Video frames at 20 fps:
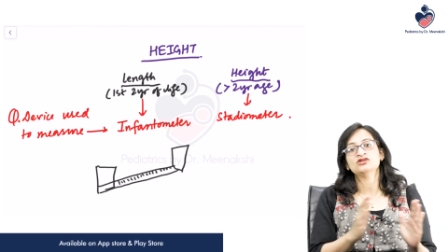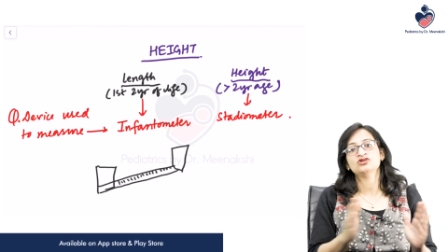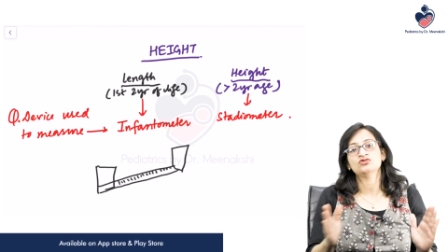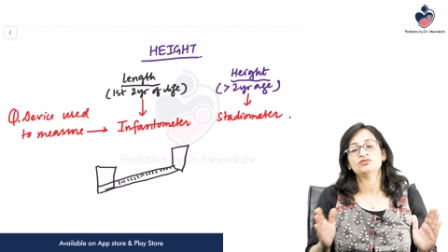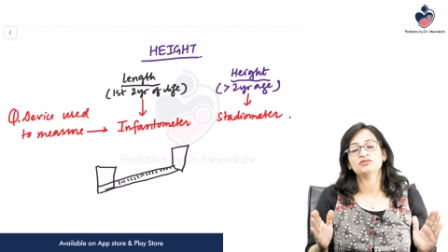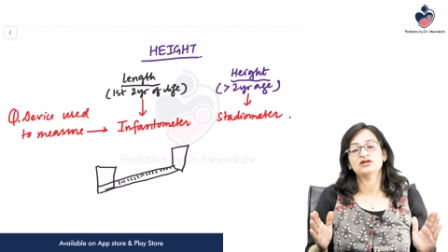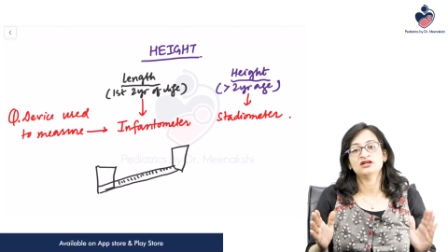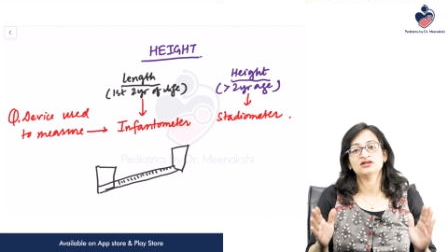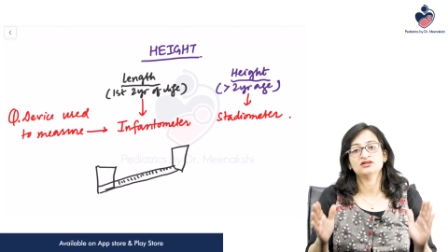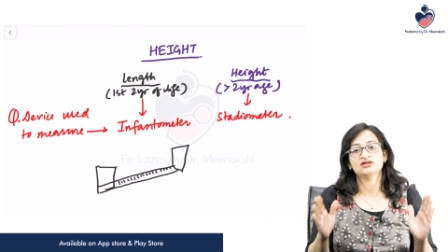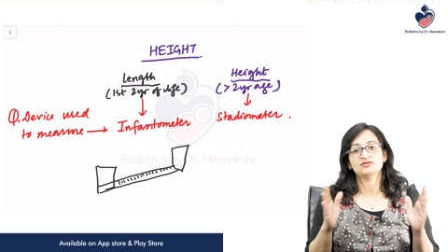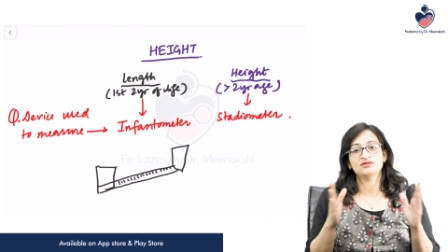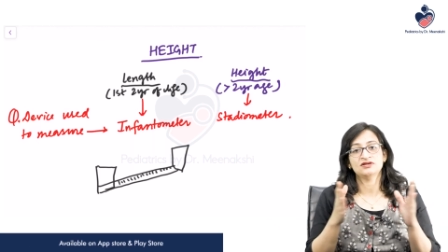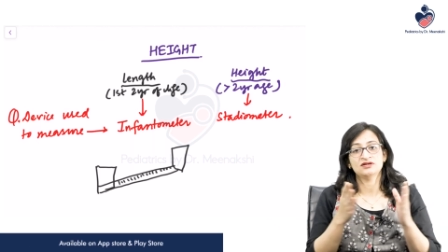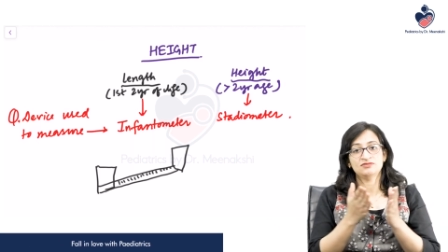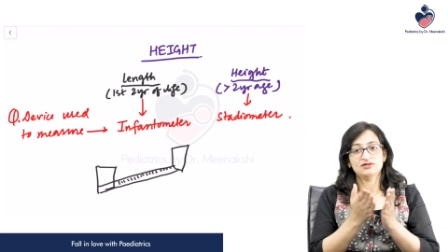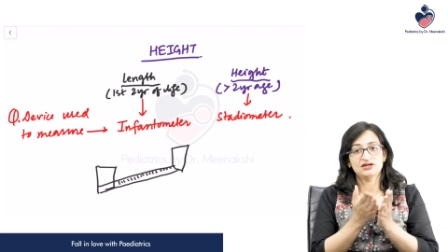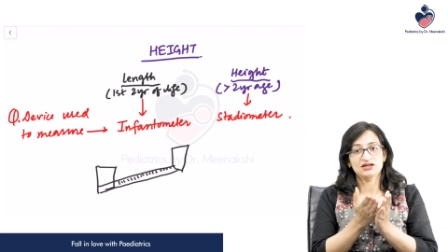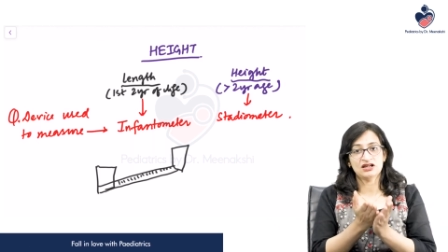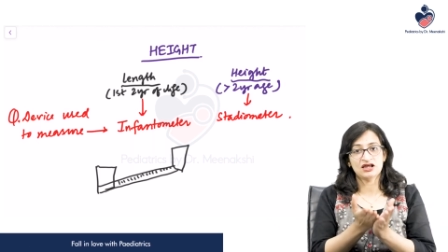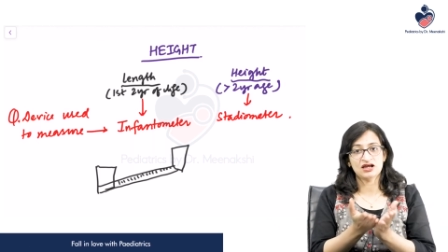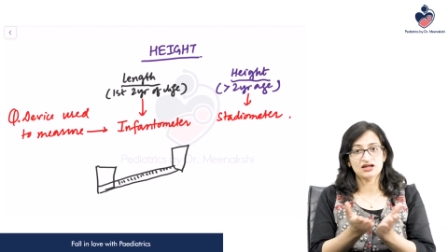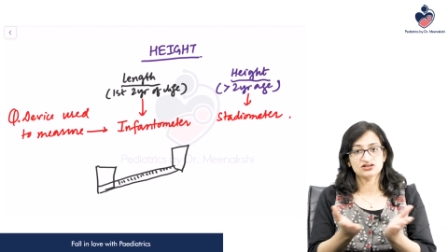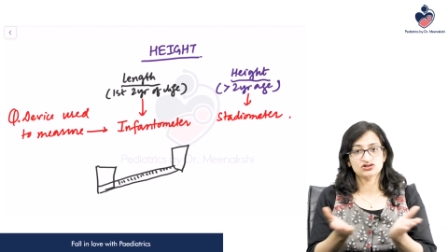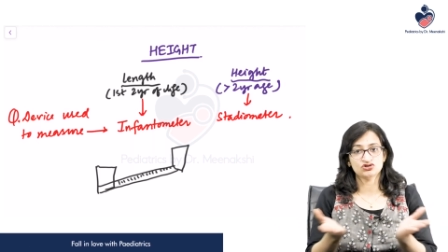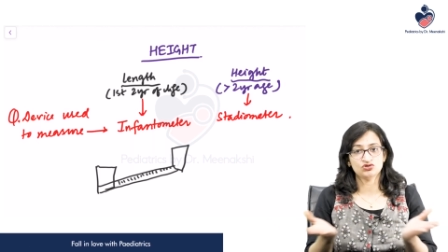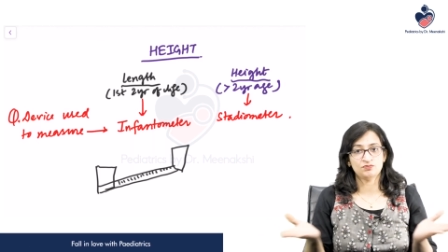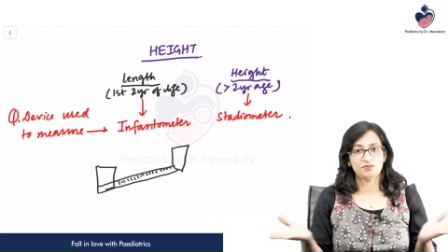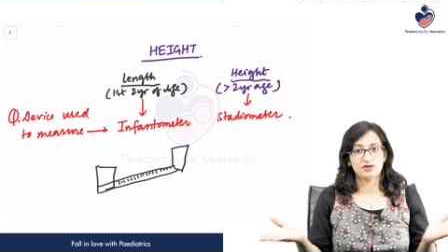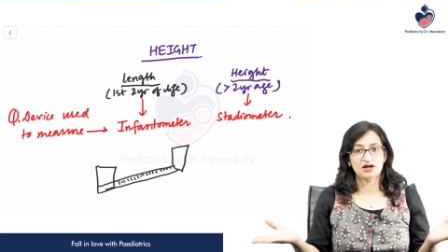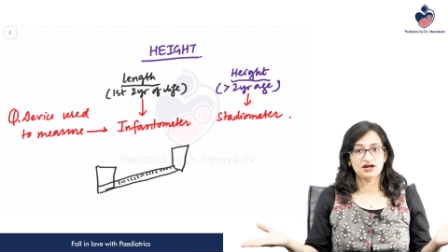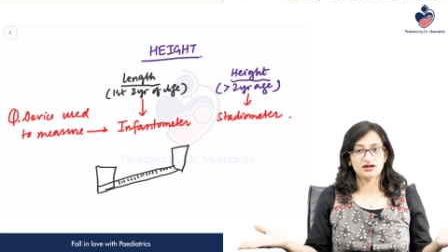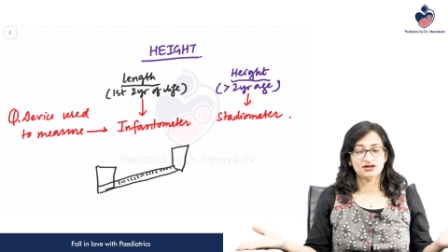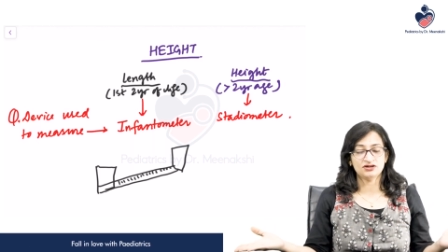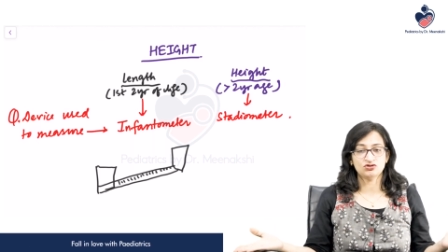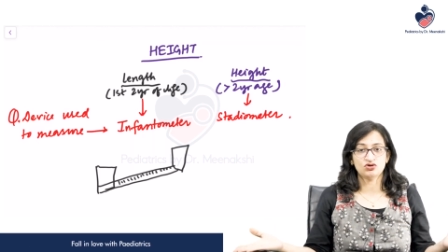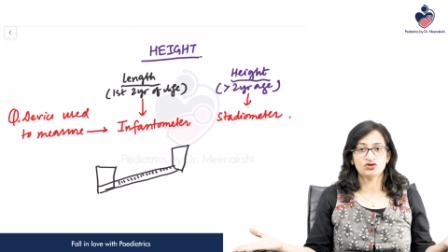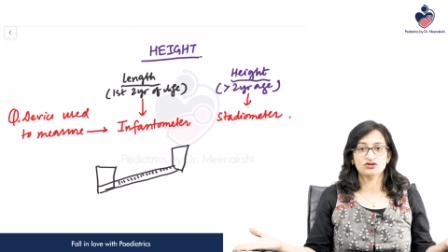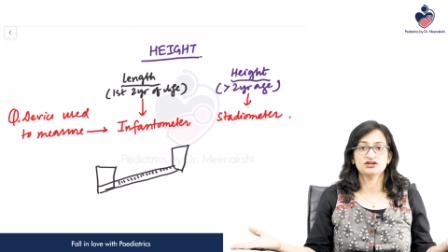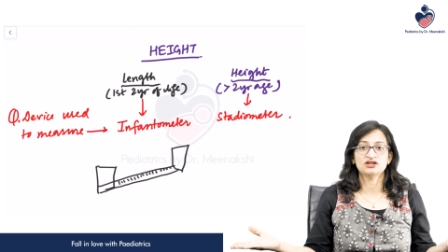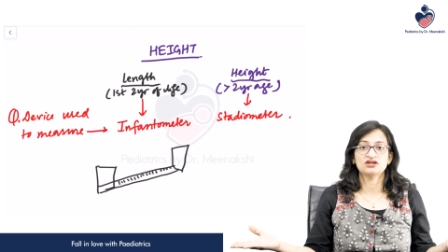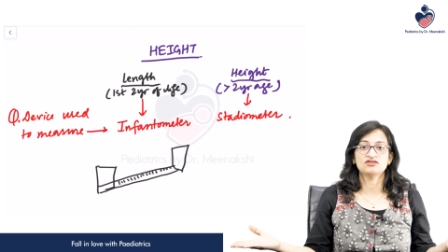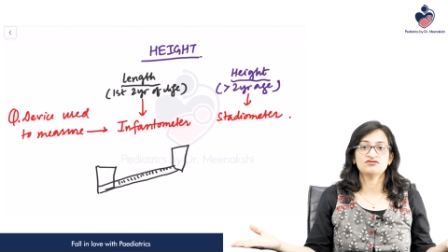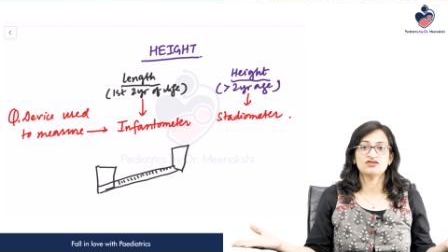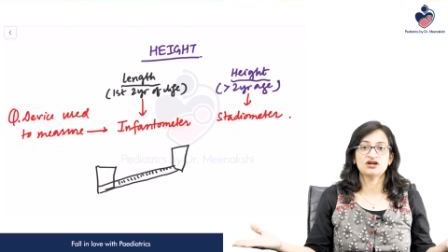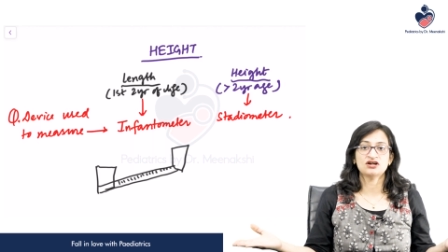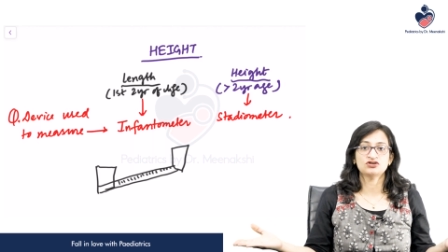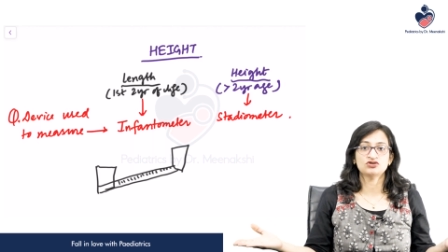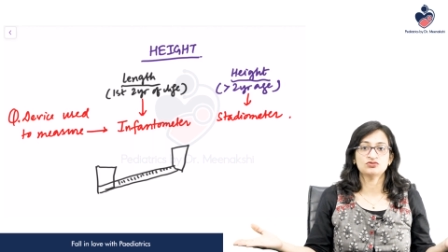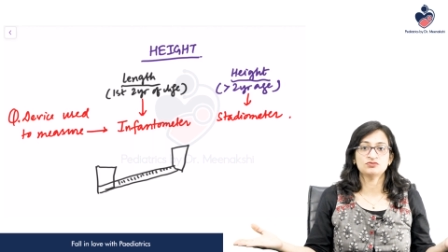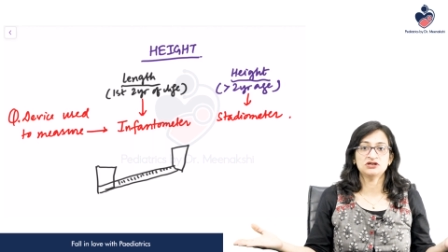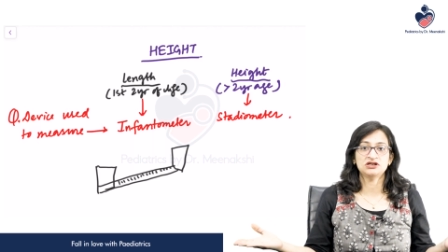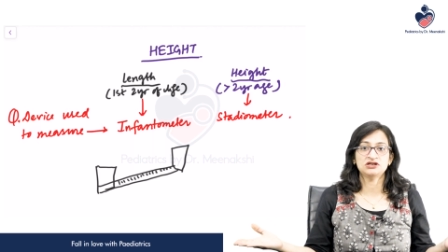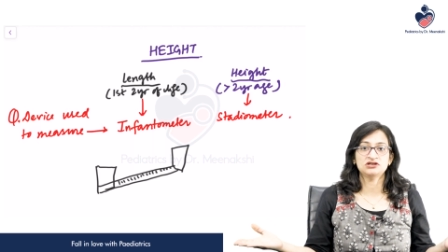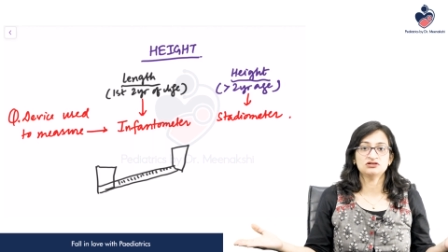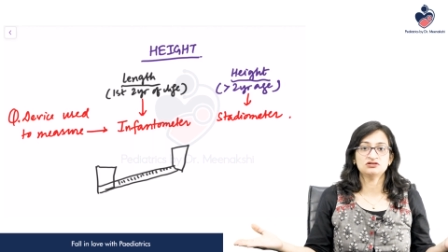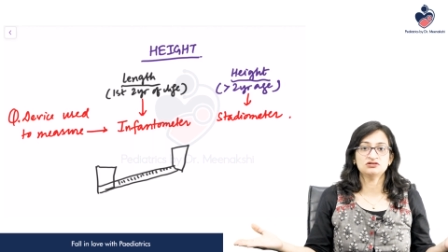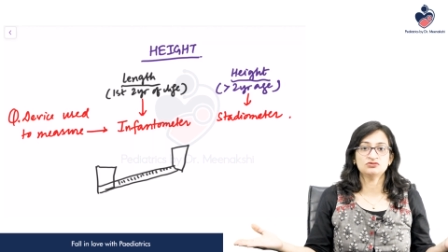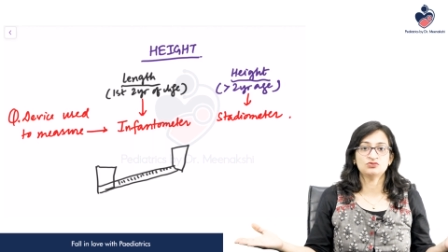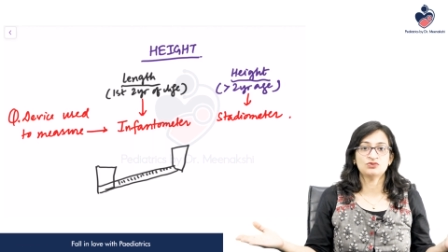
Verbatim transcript: You make the baby lie supine on the infantometer.